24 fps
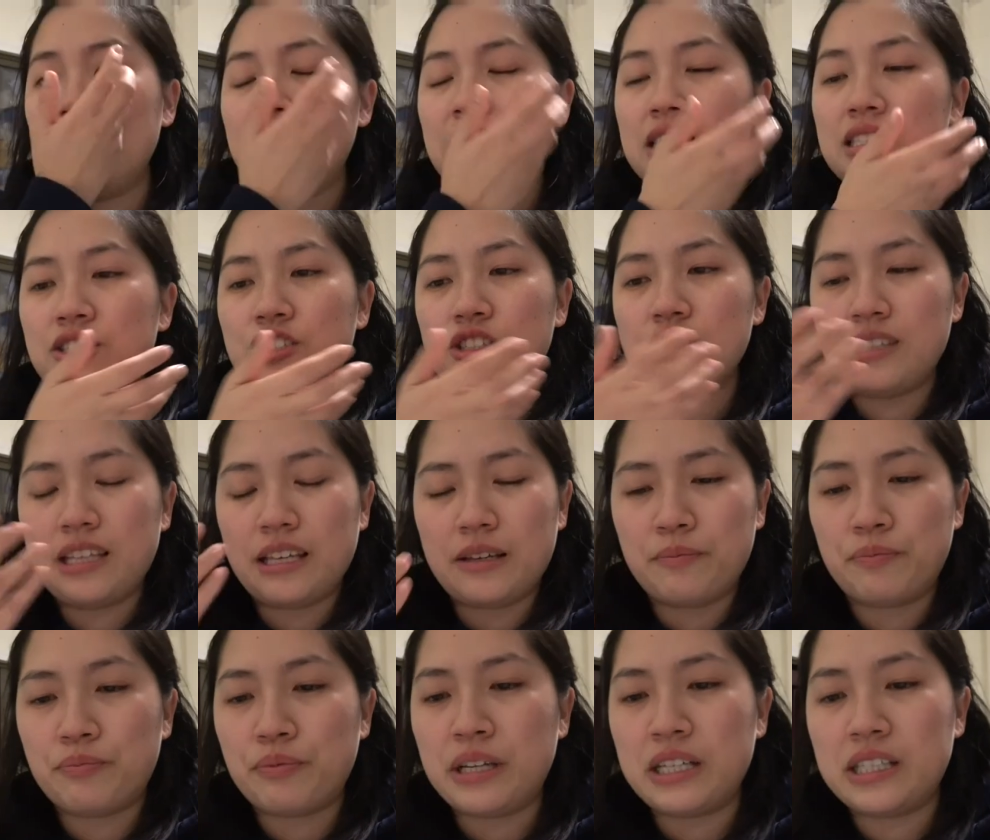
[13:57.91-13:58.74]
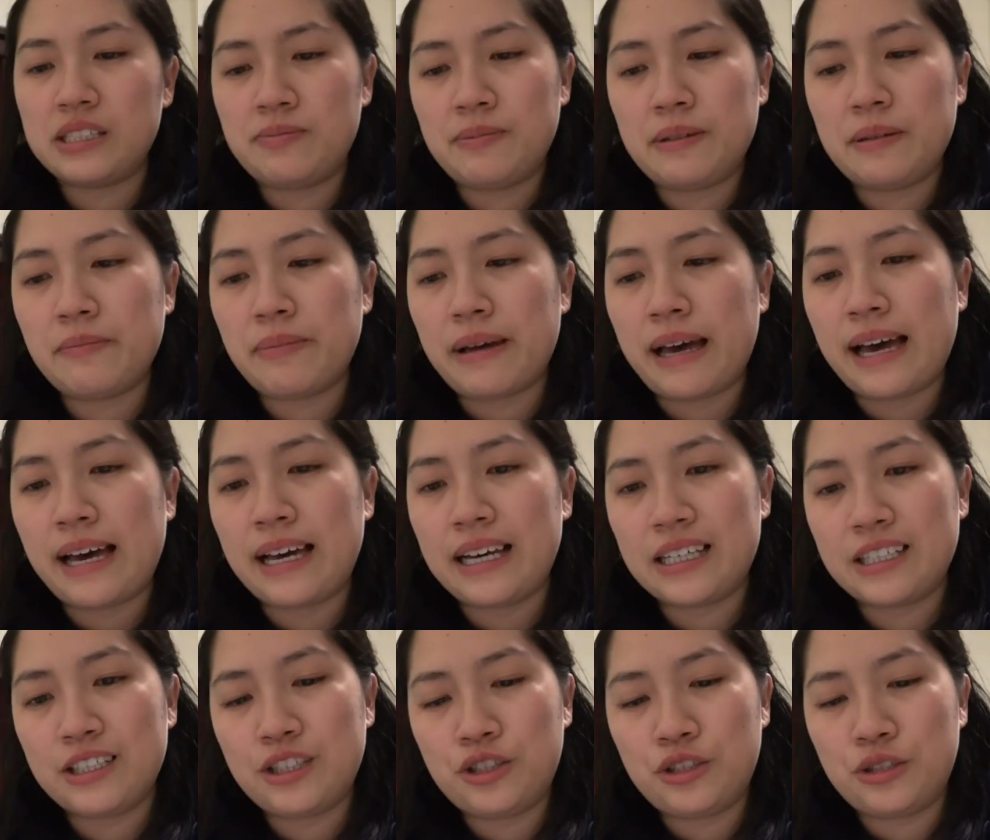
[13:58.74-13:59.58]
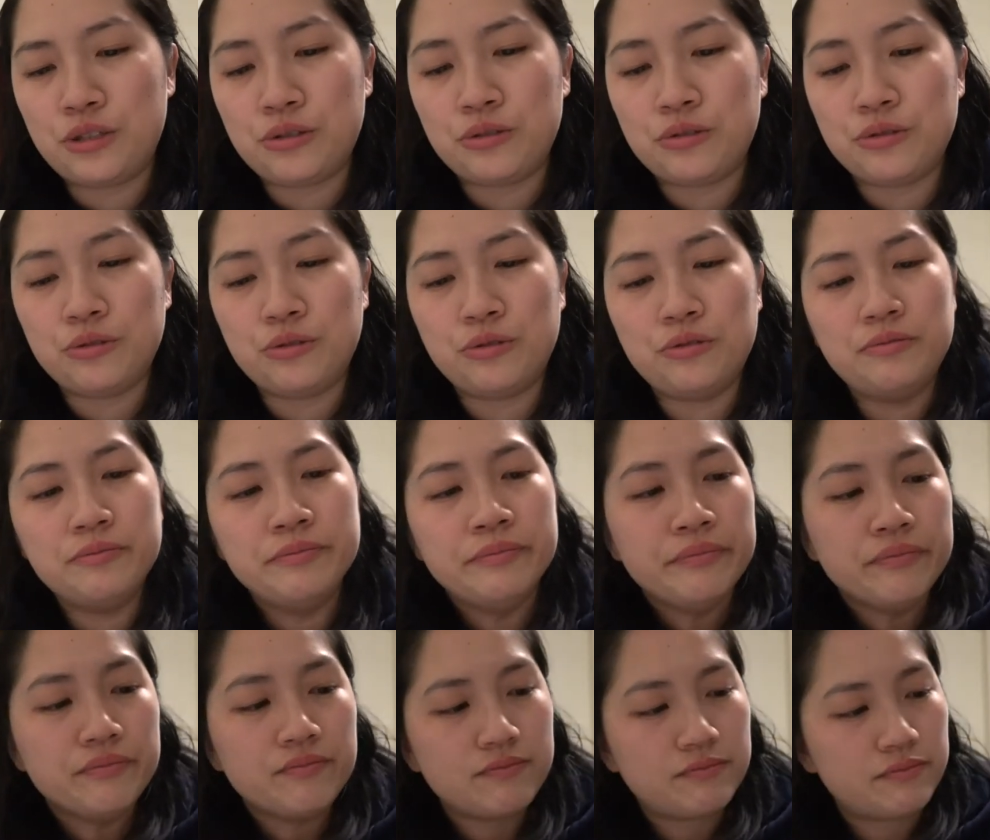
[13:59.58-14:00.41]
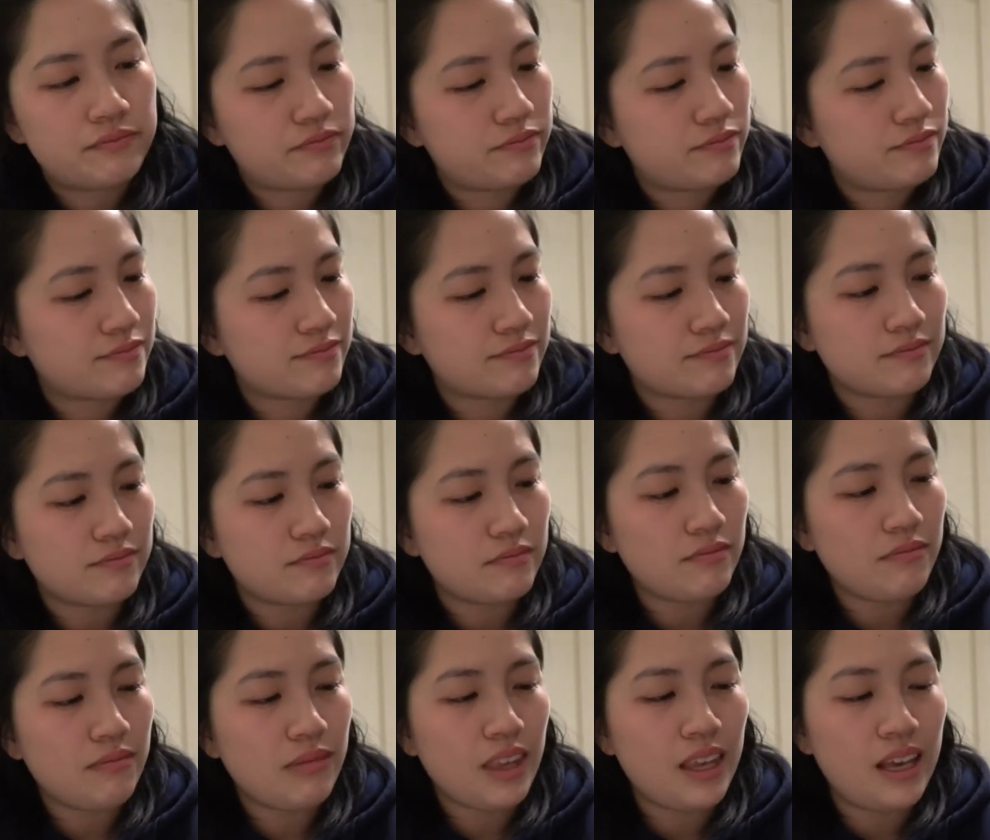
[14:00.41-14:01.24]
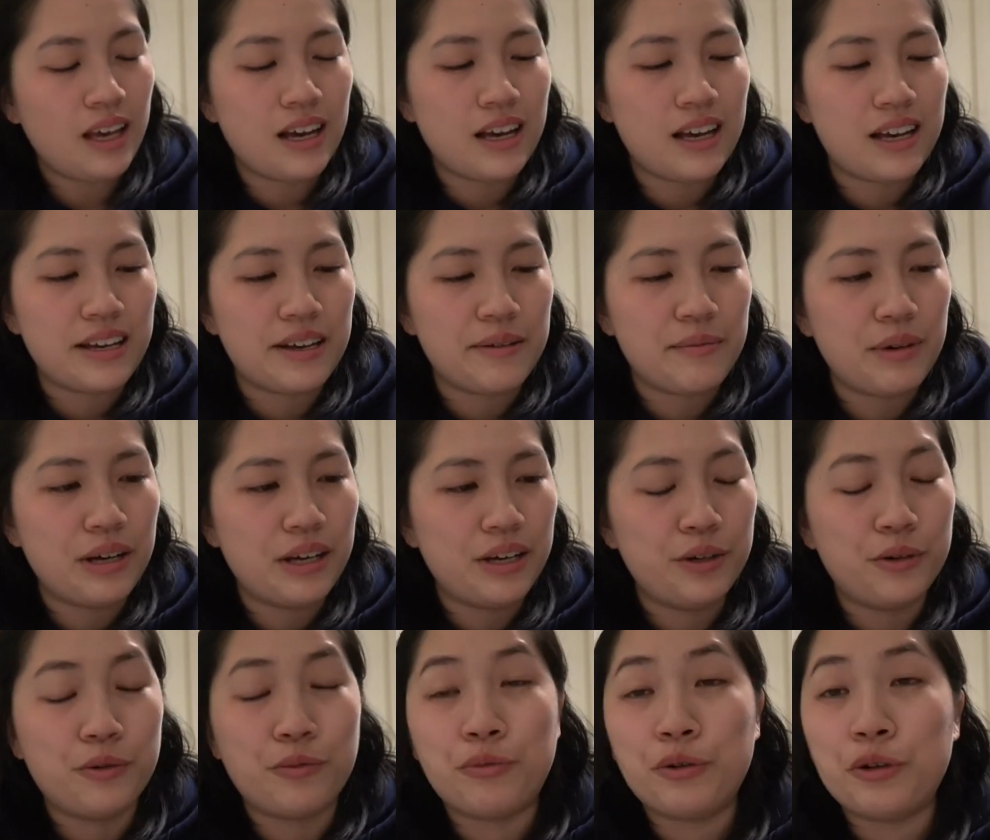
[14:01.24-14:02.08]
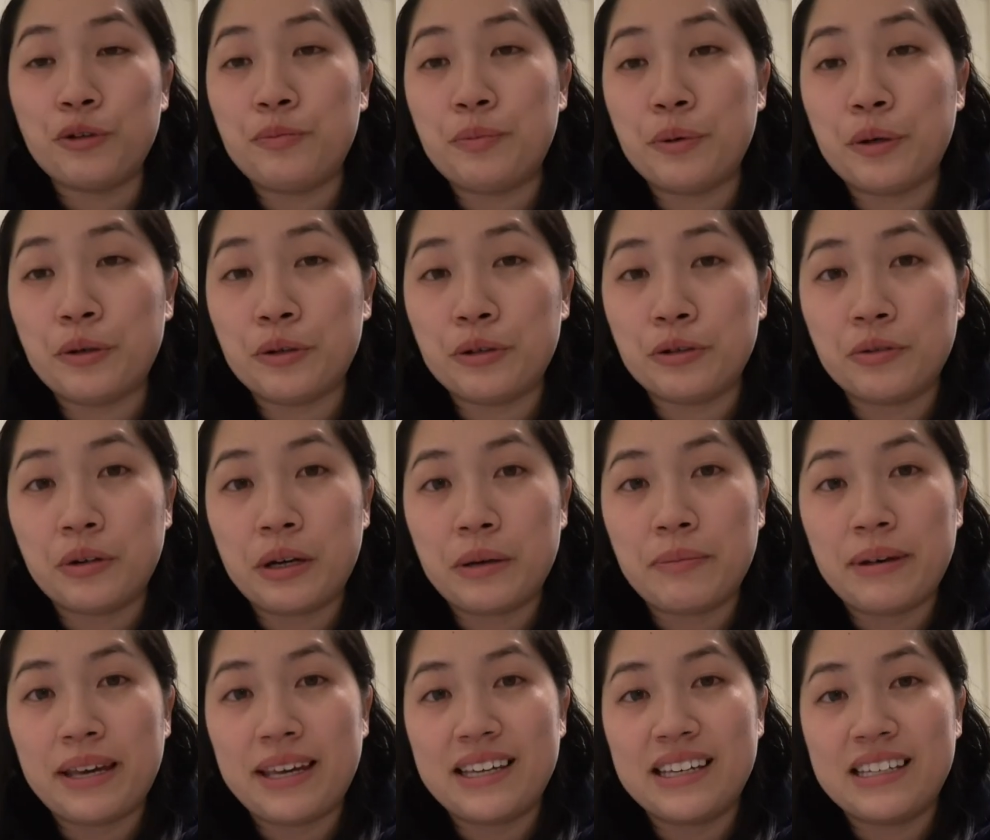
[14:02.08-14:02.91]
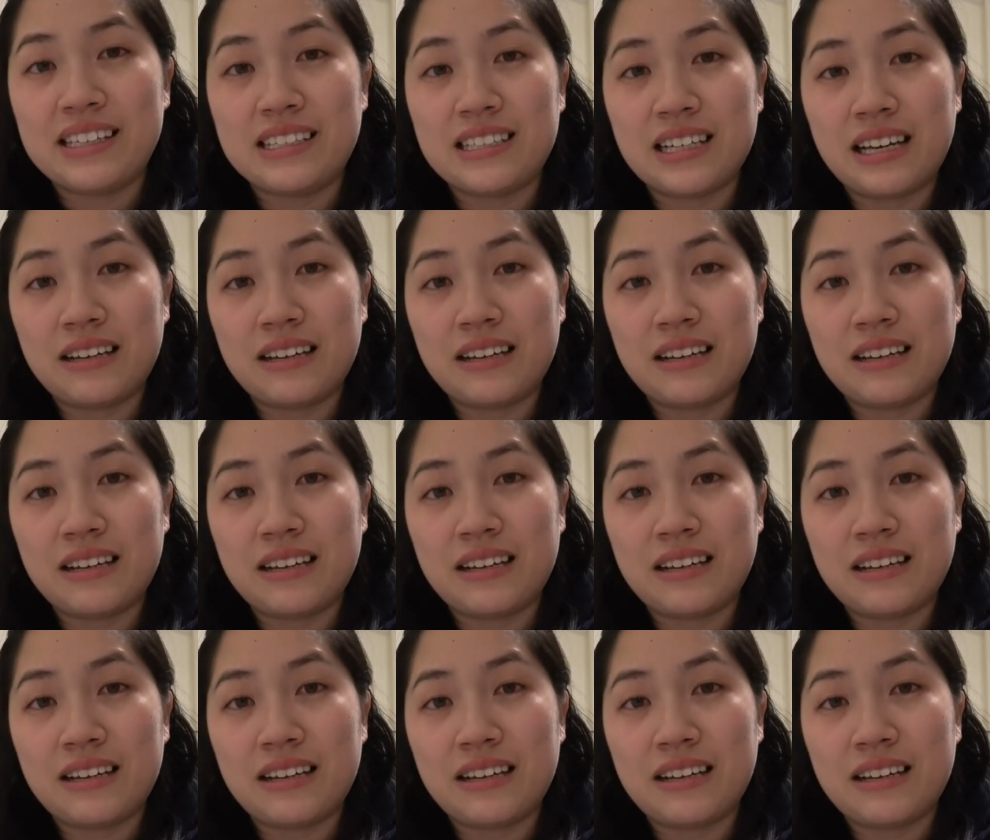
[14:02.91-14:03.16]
This just like brings me back to RuPaul, who I met in